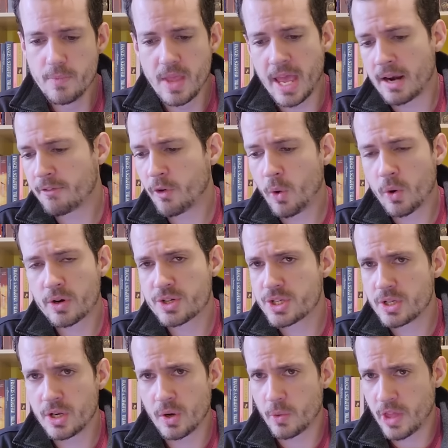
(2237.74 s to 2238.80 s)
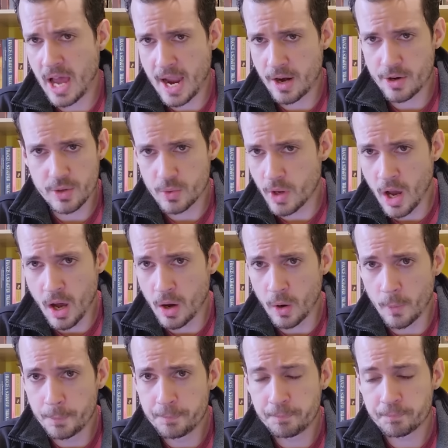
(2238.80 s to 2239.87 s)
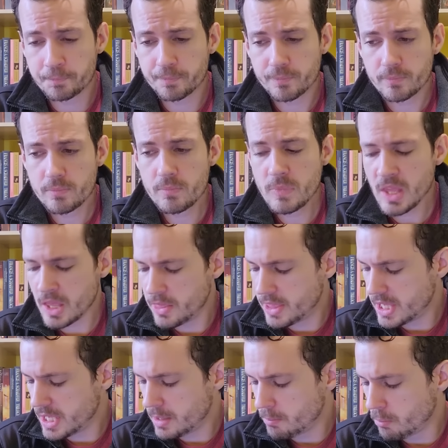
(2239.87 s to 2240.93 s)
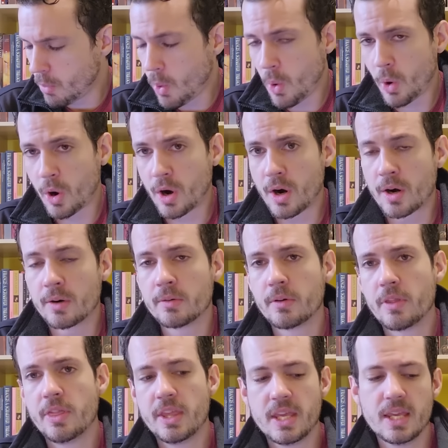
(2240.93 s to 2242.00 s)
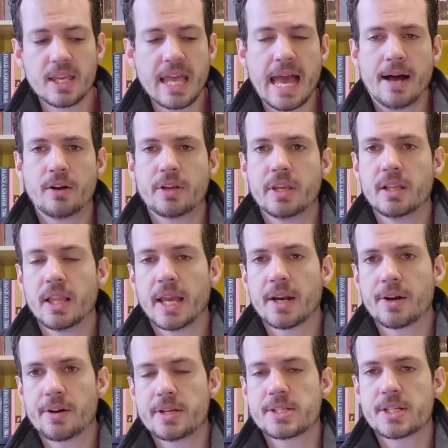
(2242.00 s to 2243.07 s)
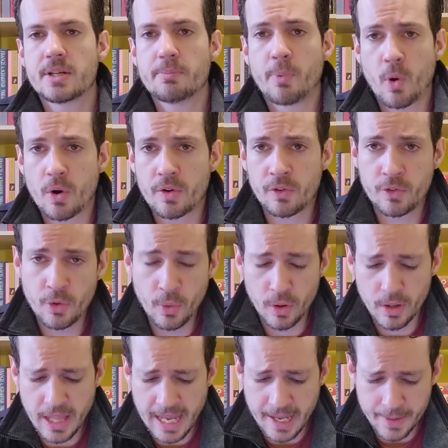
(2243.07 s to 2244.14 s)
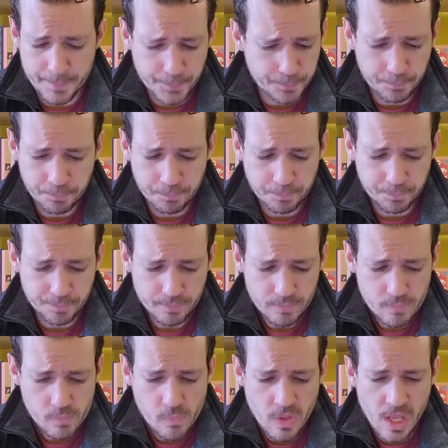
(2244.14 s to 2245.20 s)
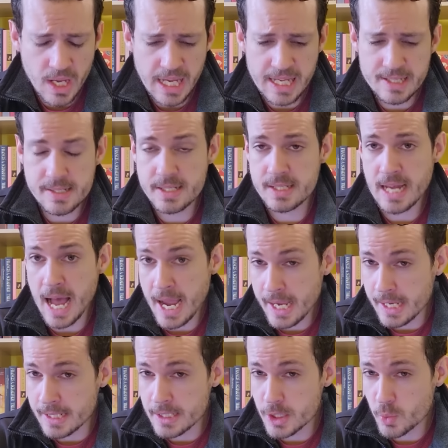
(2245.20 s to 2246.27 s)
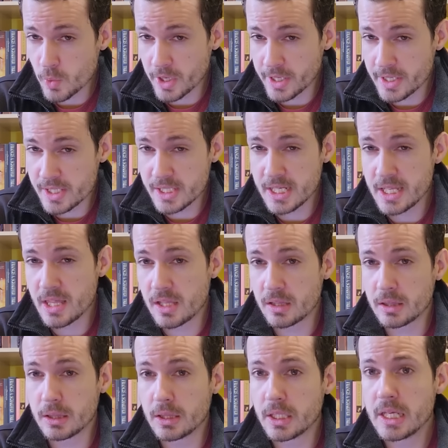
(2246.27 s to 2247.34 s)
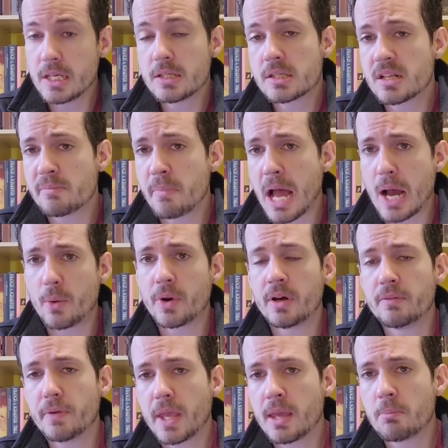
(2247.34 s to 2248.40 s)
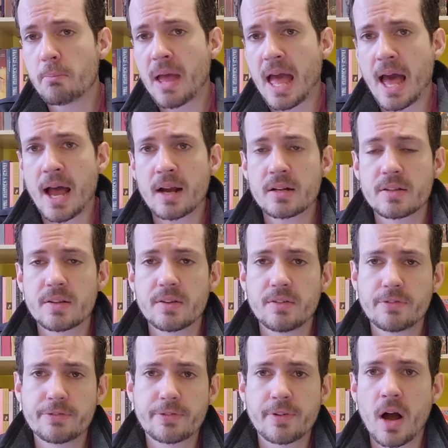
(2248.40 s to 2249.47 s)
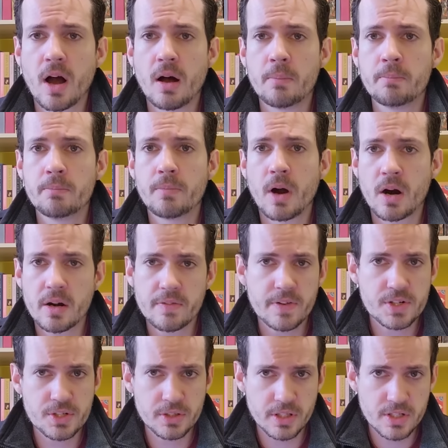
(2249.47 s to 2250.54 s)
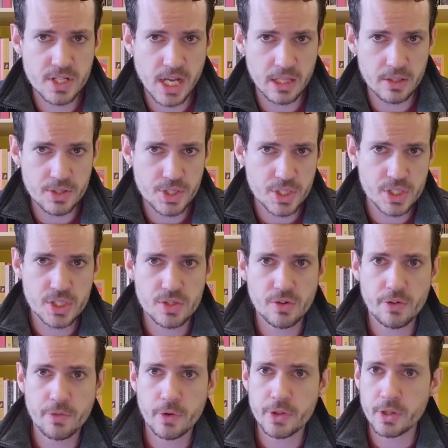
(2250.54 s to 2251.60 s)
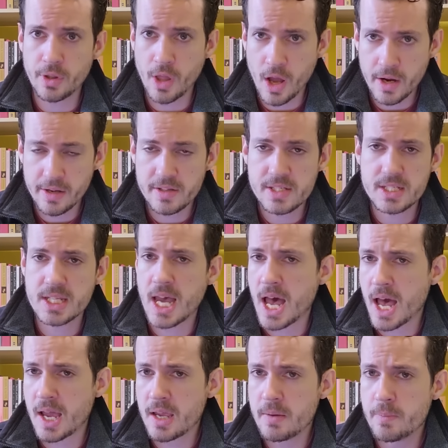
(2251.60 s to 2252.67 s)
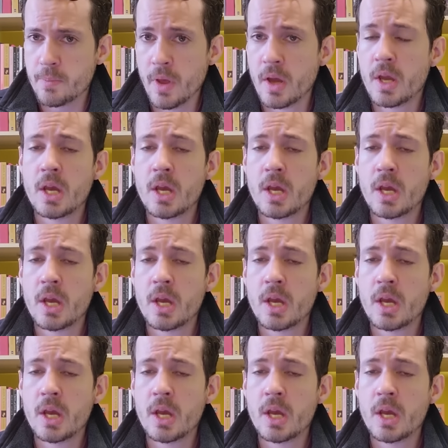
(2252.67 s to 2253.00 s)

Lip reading: And of course, the higher you go, the more the calculator is an important tool. And in science, we're going to see the least amount of impact from artificial intelligence for the longest time,